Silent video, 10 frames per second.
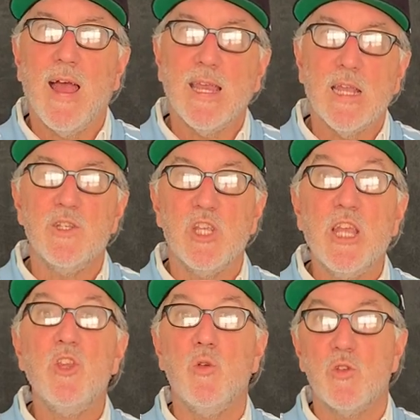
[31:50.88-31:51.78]
I
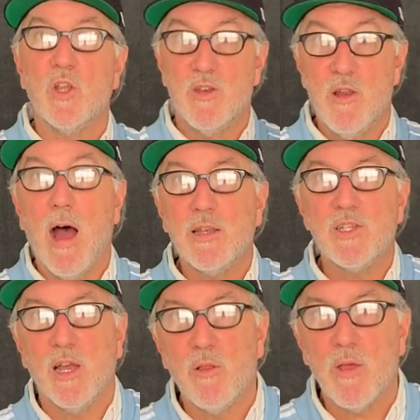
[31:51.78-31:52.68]
continue to
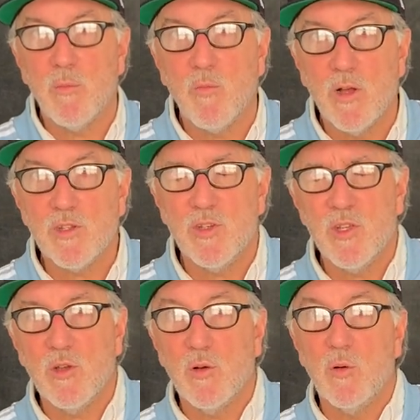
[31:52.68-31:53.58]
not tell them what to
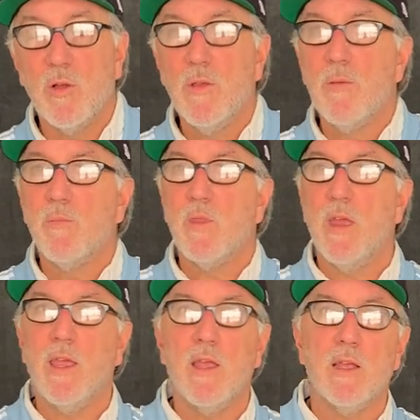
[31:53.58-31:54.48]
do,
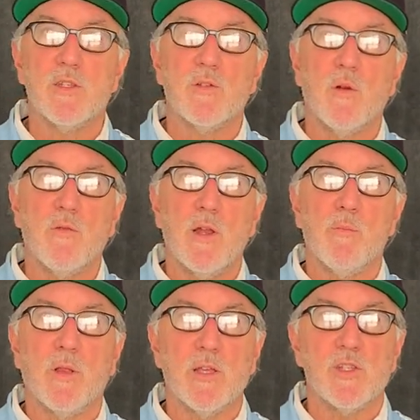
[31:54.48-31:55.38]
it's sort of an
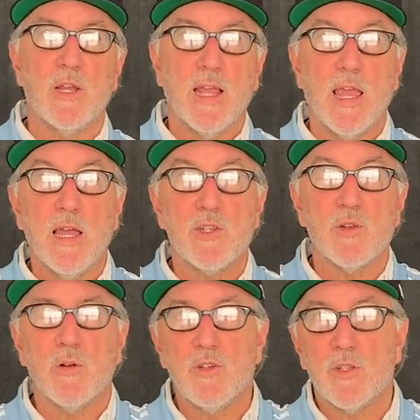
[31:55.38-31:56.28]
implicit, I
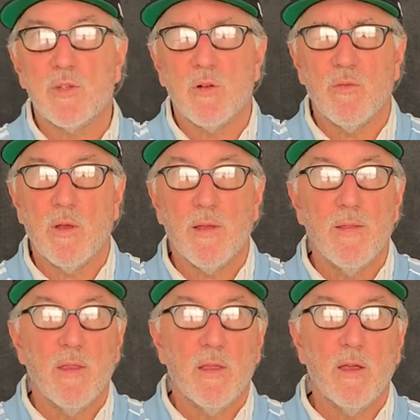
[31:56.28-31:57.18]
guess, or just sort of
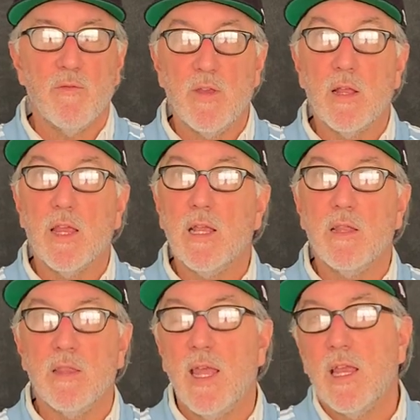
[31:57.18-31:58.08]
a feeling
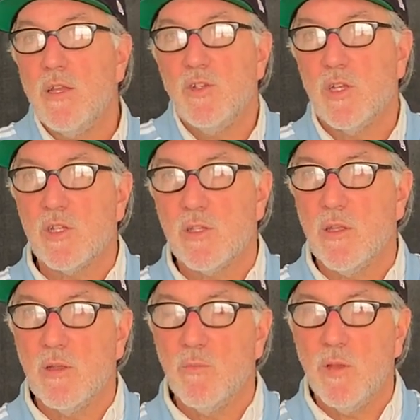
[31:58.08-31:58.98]
that they can just
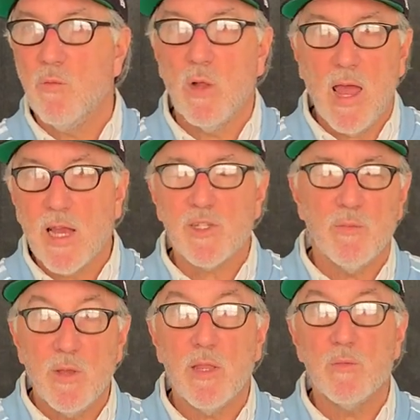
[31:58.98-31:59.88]
be relaxed
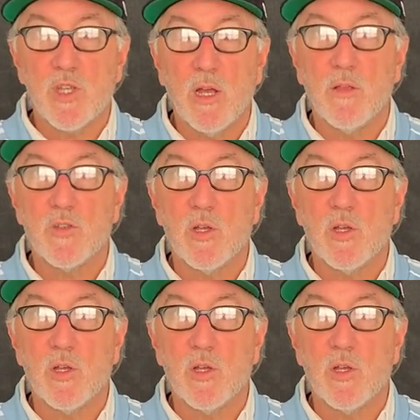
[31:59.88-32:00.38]
and be themselves.